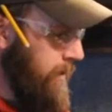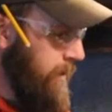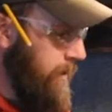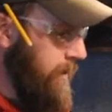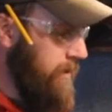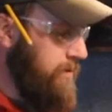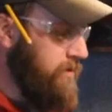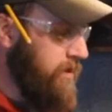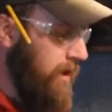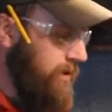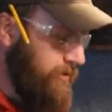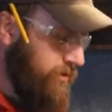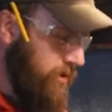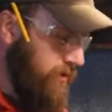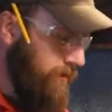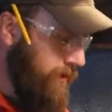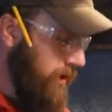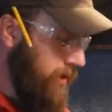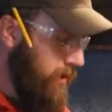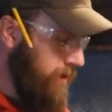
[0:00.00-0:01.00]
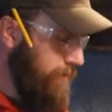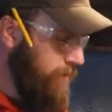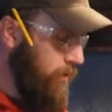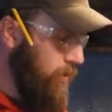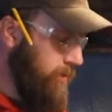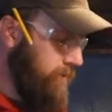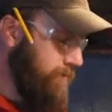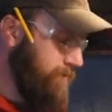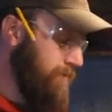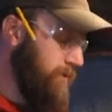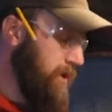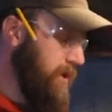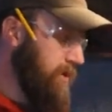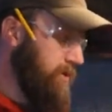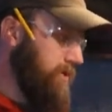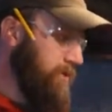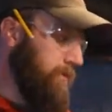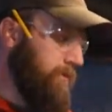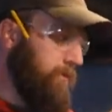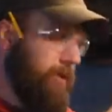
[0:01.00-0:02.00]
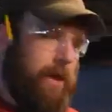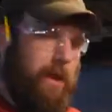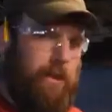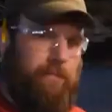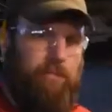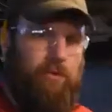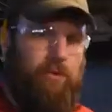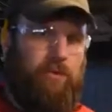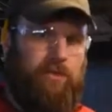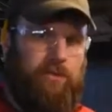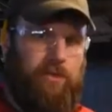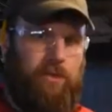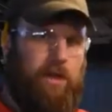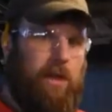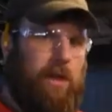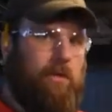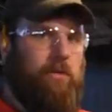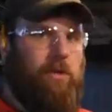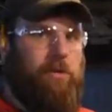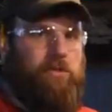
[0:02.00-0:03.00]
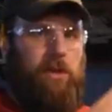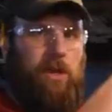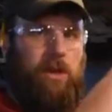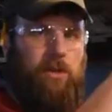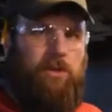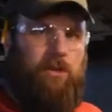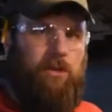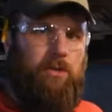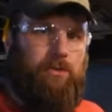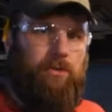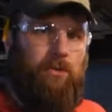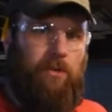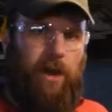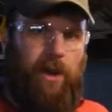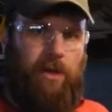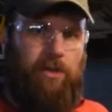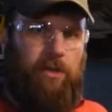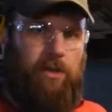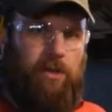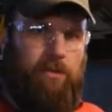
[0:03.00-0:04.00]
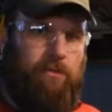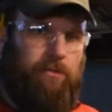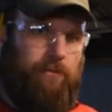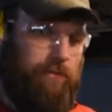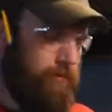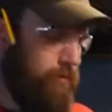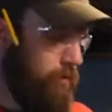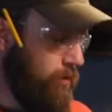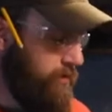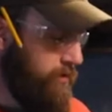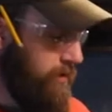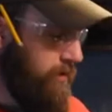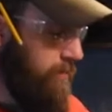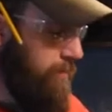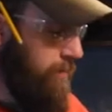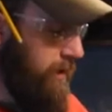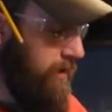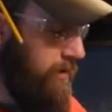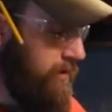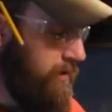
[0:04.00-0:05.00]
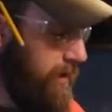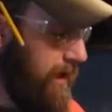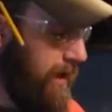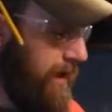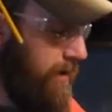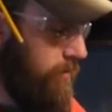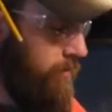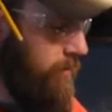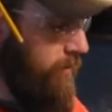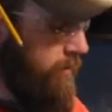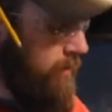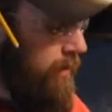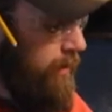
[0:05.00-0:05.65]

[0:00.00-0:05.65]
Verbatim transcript: It's also very important because the blade moves in that rotational direction, forcing the piece down